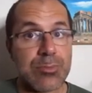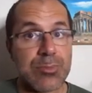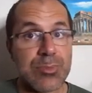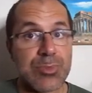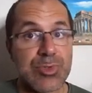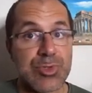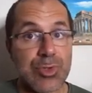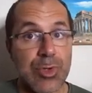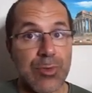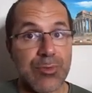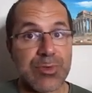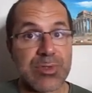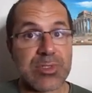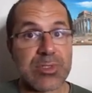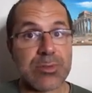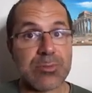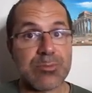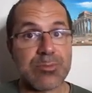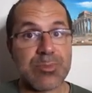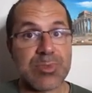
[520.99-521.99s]
service
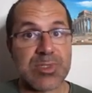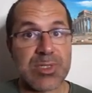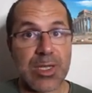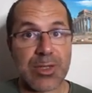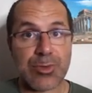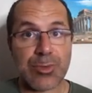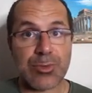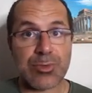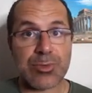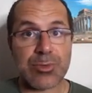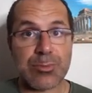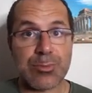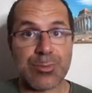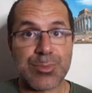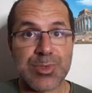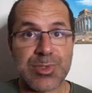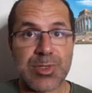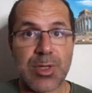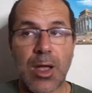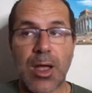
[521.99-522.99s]
sector
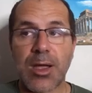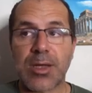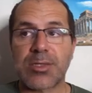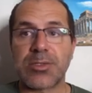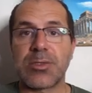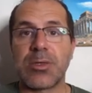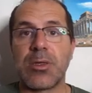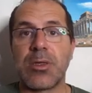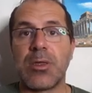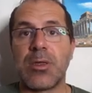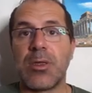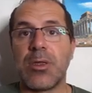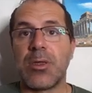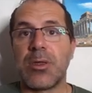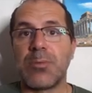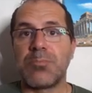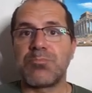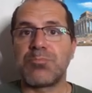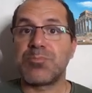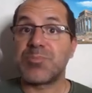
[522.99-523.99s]
stocks,
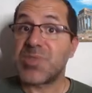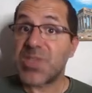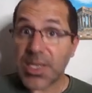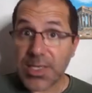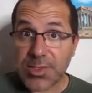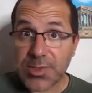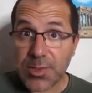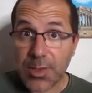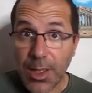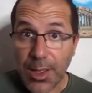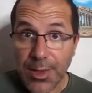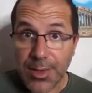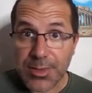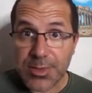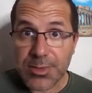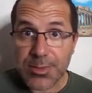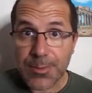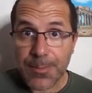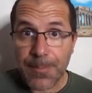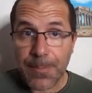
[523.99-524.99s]
tech
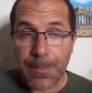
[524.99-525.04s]
stocks,